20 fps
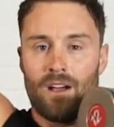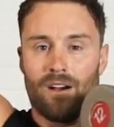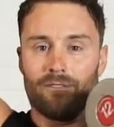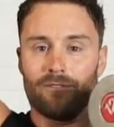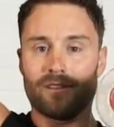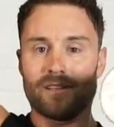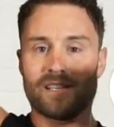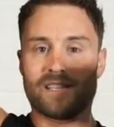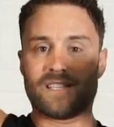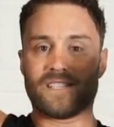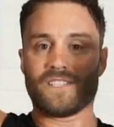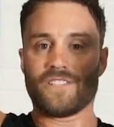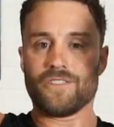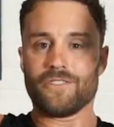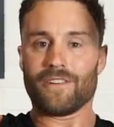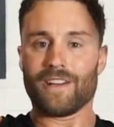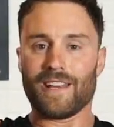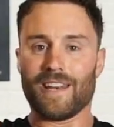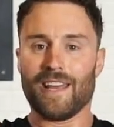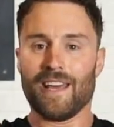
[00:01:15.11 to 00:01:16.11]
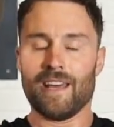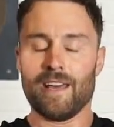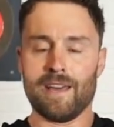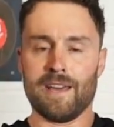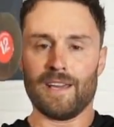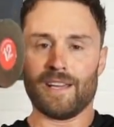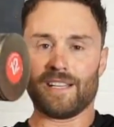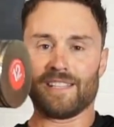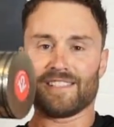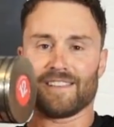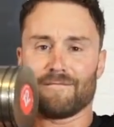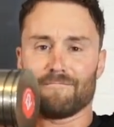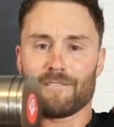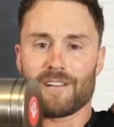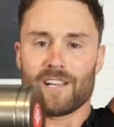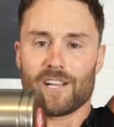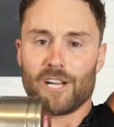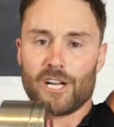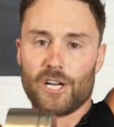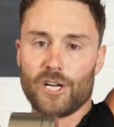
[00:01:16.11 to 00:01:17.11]
What this is doing is giving
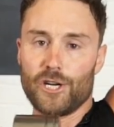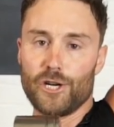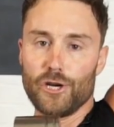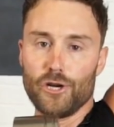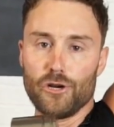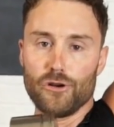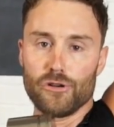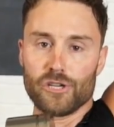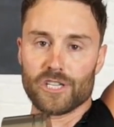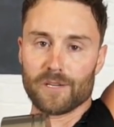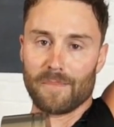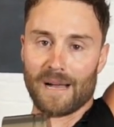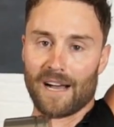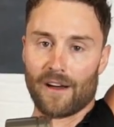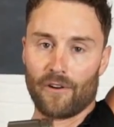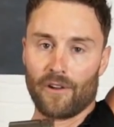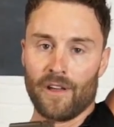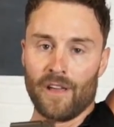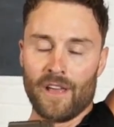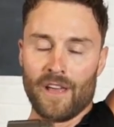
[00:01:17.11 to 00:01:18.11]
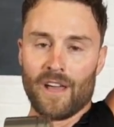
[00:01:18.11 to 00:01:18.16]
me a huge amount